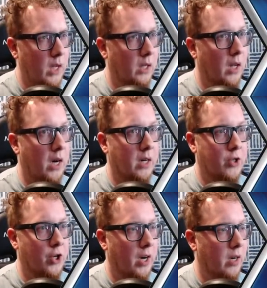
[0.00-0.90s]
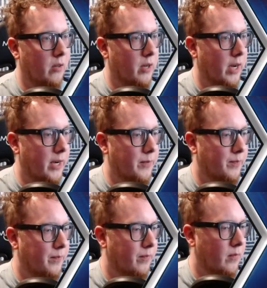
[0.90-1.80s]
Lockjaw, okay.
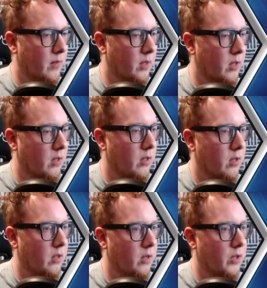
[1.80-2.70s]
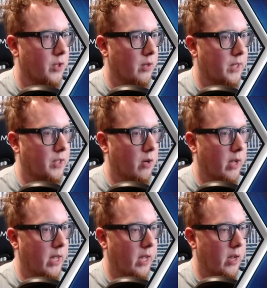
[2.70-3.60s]
So let's go
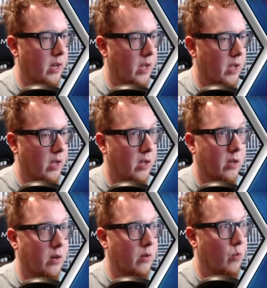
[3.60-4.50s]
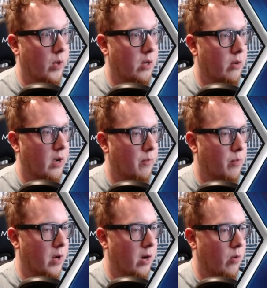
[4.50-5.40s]
ahead, and we do have
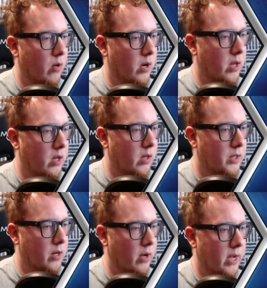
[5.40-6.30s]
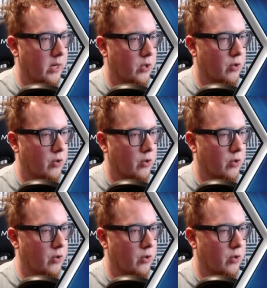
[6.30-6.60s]
priority. Let's go ahead and